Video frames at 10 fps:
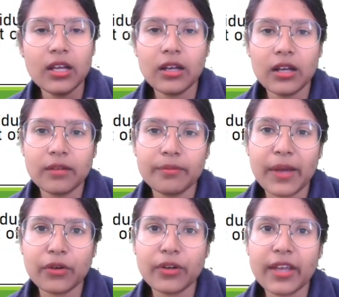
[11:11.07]

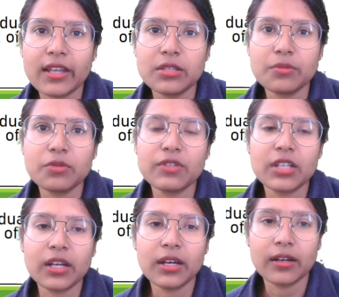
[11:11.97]
microorganisms
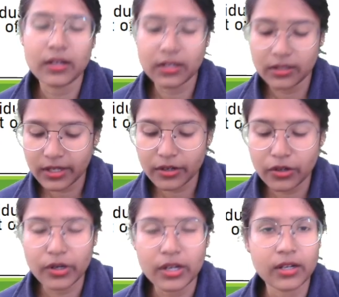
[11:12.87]
which are there in
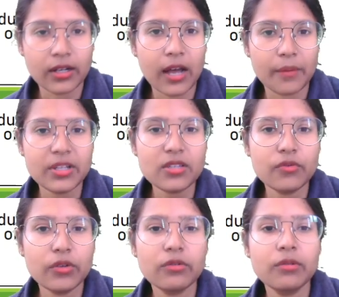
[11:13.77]
your garment, so
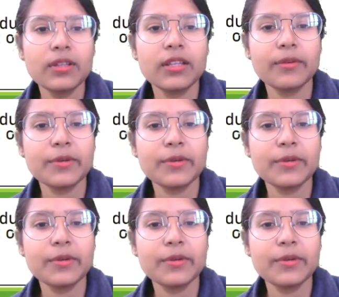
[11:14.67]
what will be there?